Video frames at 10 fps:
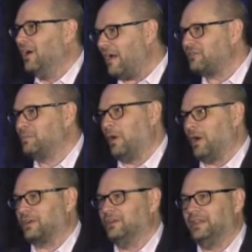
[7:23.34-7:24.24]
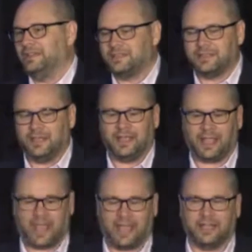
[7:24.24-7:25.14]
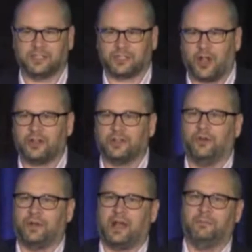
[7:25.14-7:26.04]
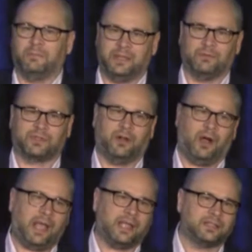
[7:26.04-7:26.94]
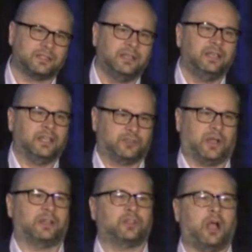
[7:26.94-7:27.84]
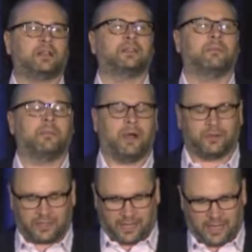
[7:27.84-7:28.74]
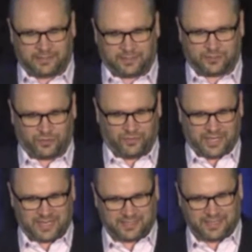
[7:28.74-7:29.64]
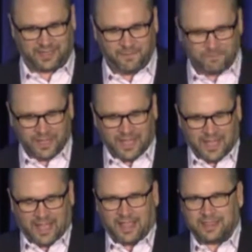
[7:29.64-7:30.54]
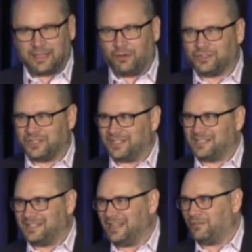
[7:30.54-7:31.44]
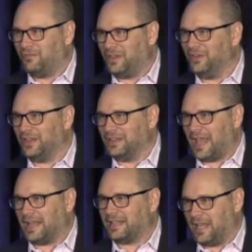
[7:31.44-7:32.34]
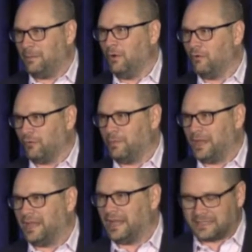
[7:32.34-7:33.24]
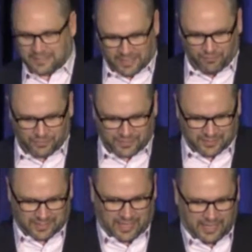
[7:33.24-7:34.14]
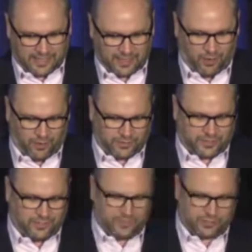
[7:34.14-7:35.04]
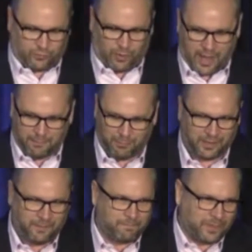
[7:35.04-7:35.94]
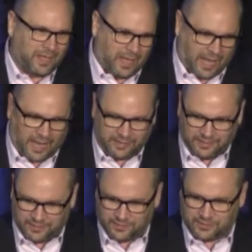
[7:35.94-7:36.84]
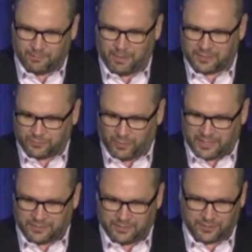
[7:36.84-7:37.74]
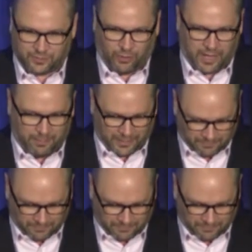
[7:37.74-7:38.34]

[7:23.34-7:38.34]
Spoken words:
left Barclays and started going out and meeting with clients and trying to talk to them about context-driven testing, there was a distinct feeling that came over me, and it was kind of hard to describe, but I think this is the best way to describe